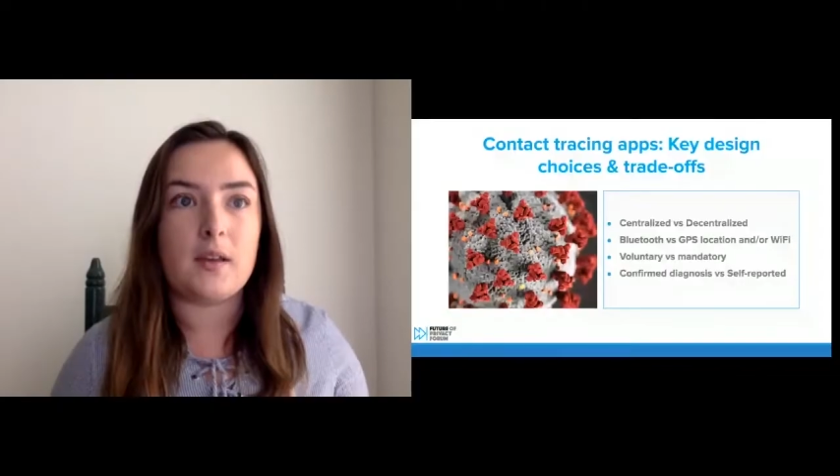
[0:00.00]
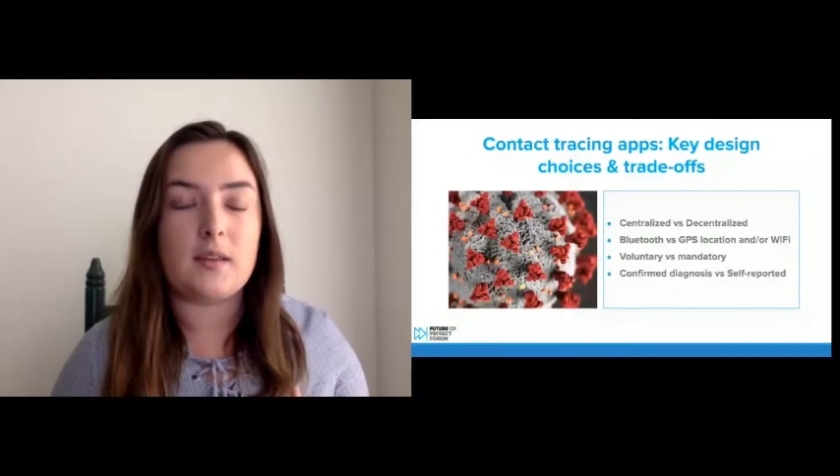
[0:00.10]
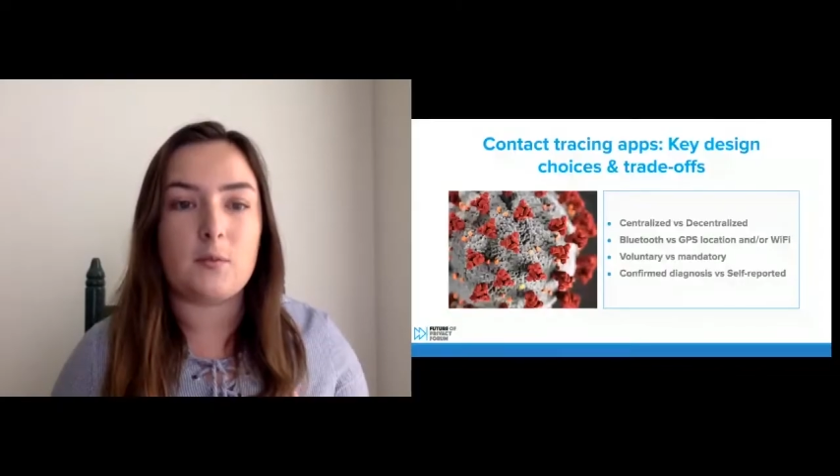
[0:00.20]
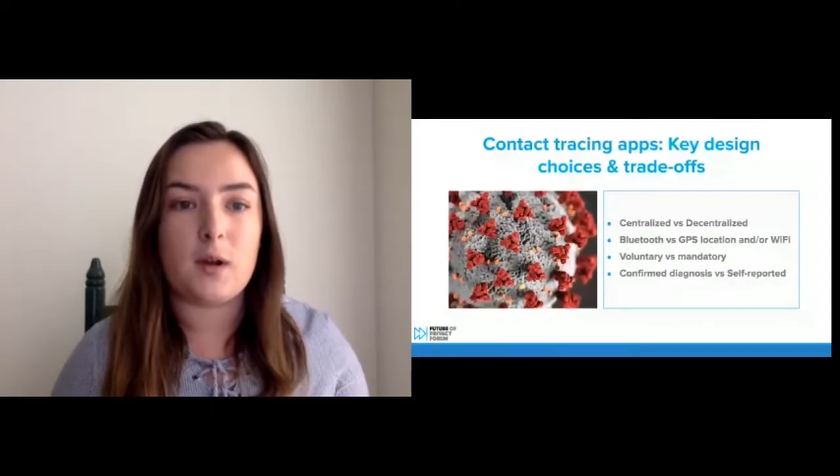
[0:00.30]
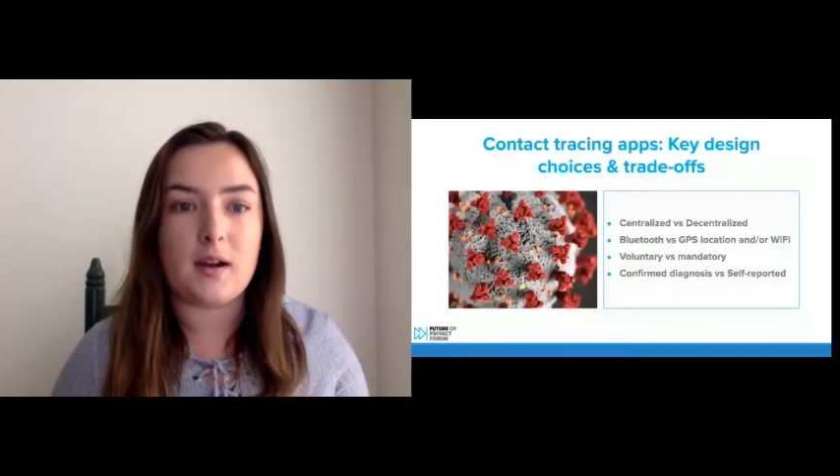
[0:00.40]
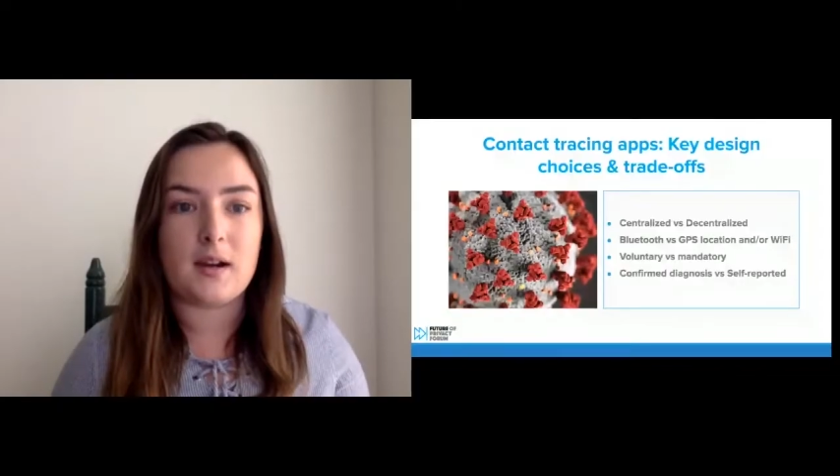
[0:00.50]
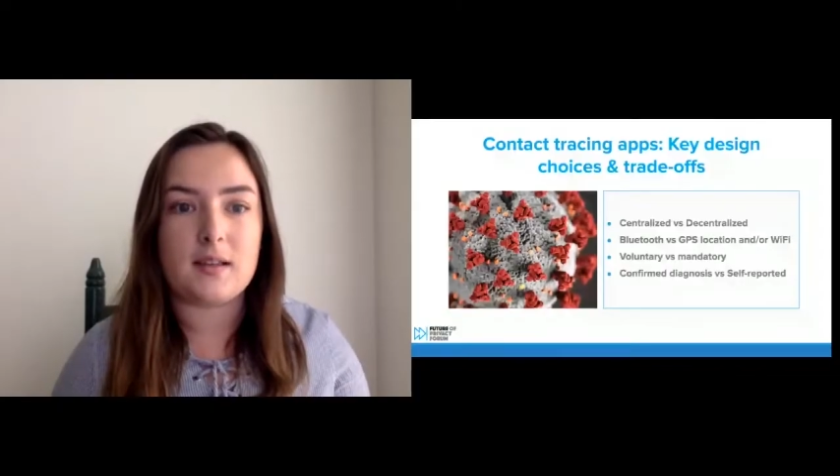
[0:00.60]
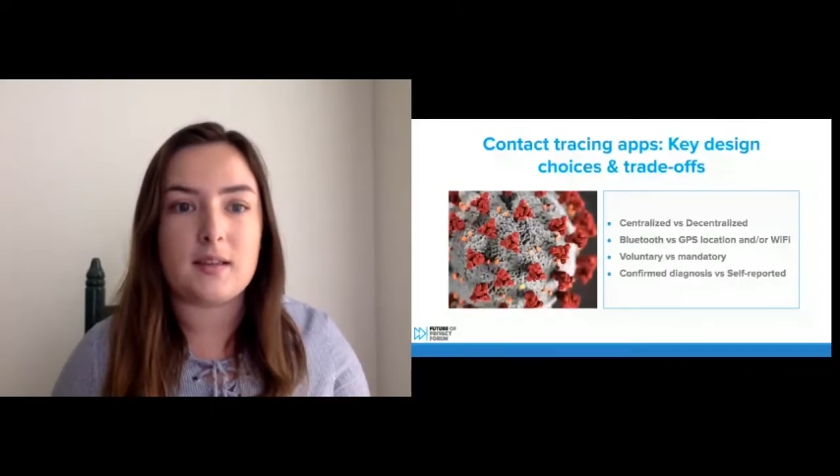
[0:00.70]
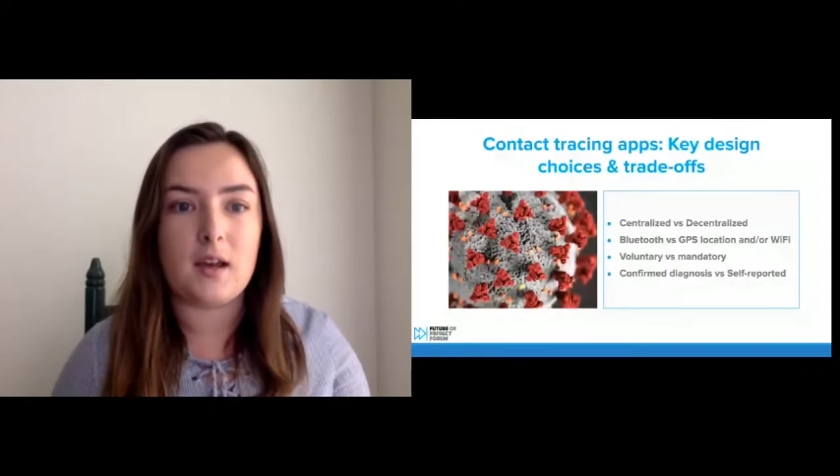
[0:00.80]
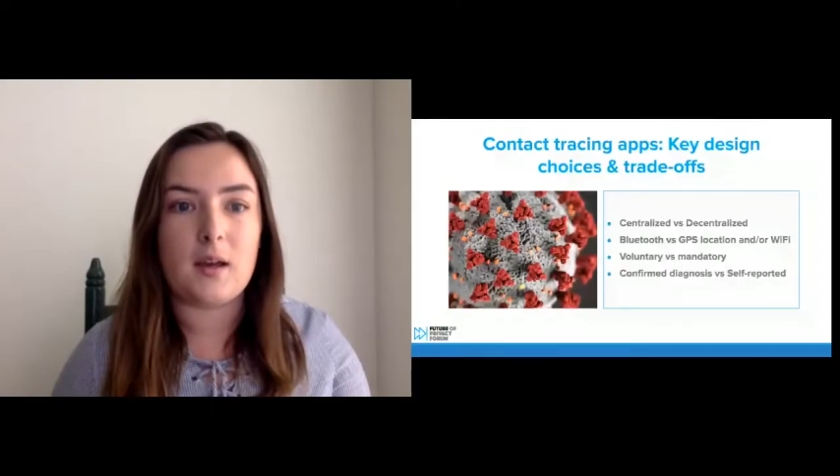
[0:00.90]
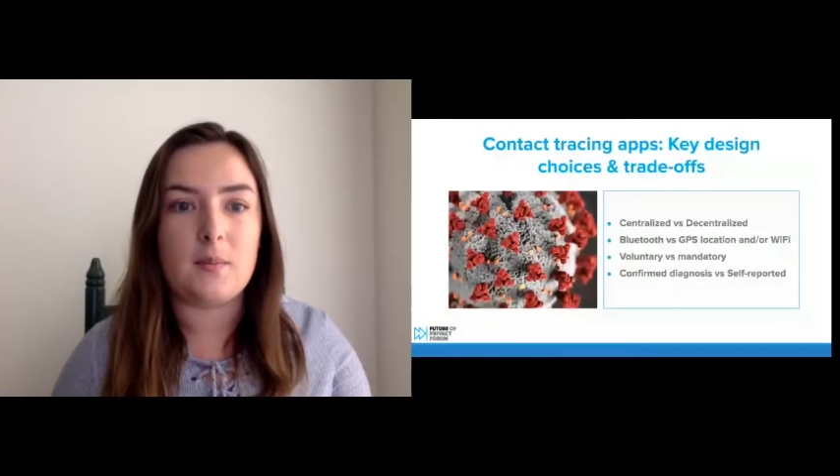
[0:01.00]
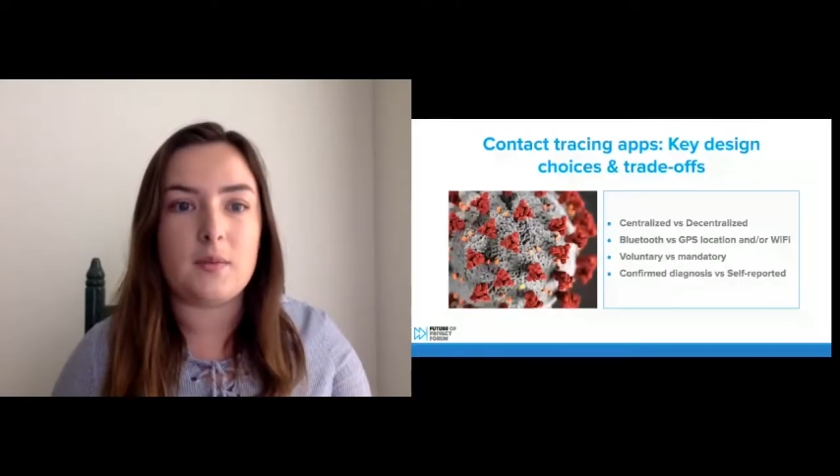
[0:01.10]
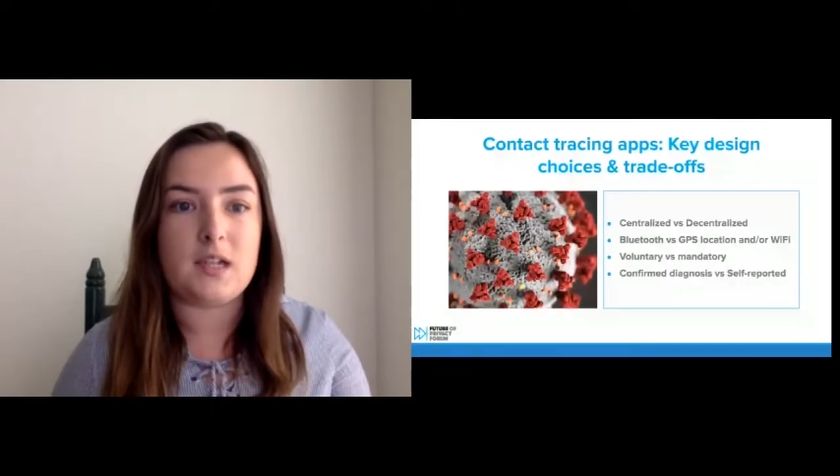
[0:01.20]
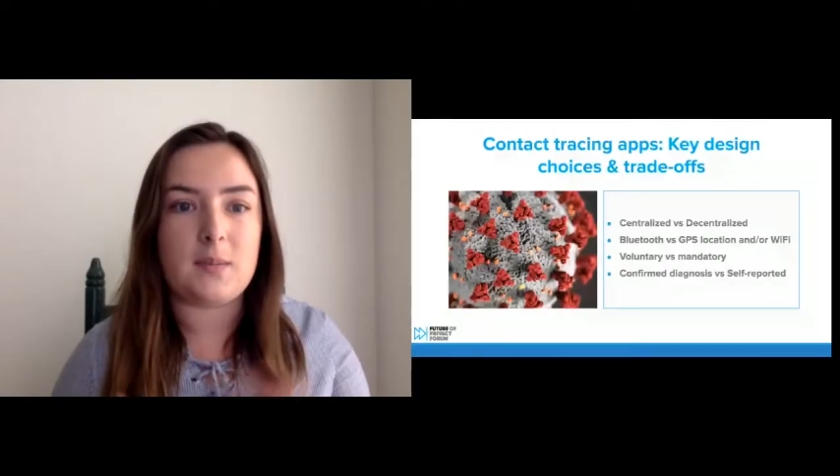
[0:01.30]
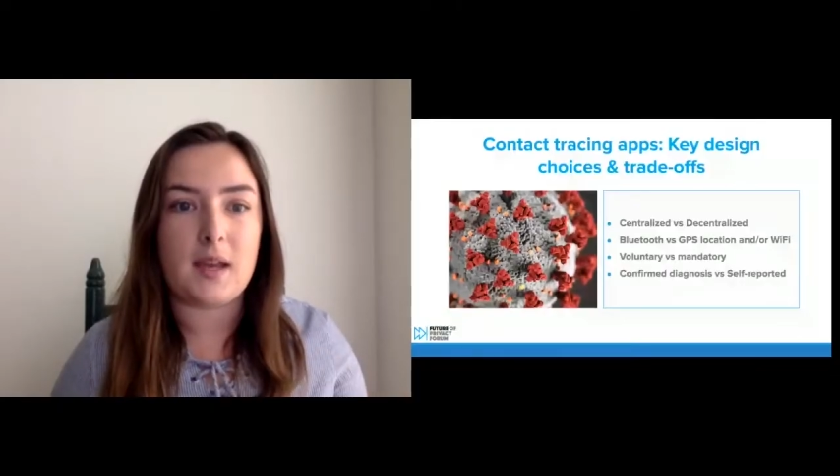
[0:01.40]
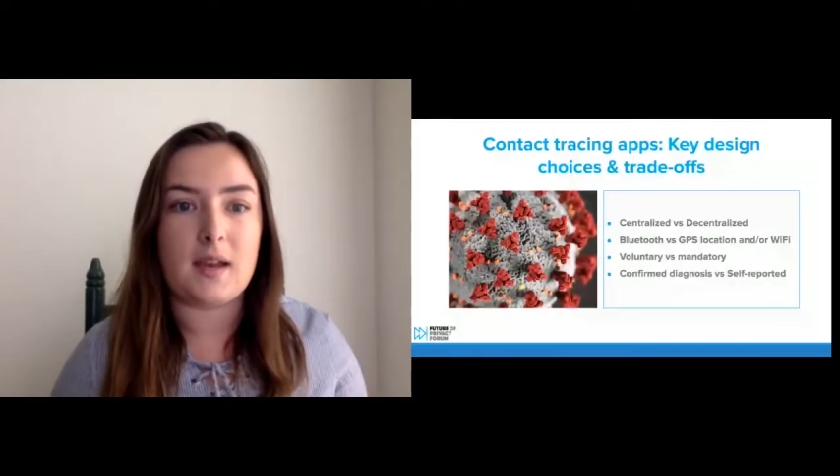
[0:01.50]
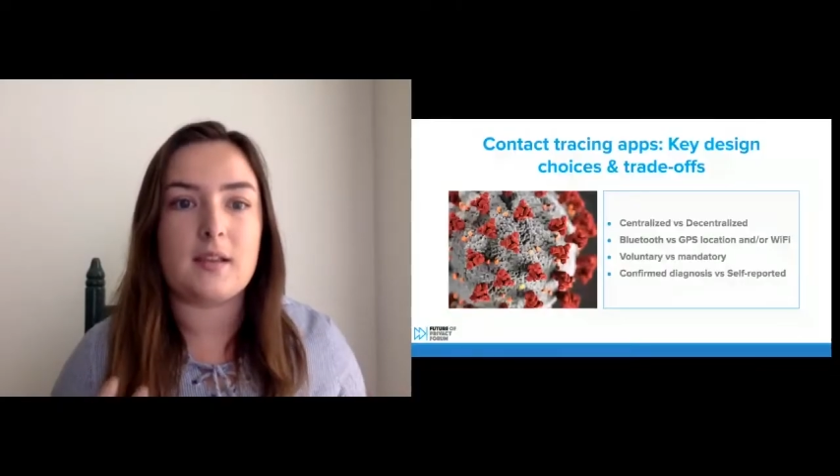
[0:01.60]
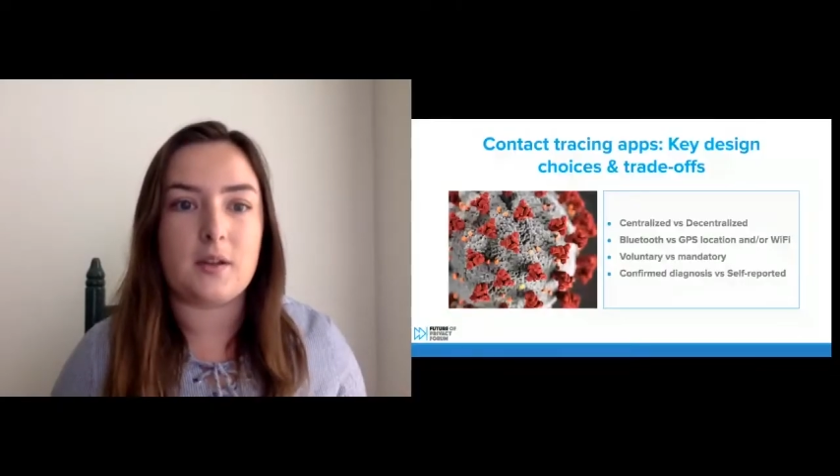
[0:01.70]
whereas GPS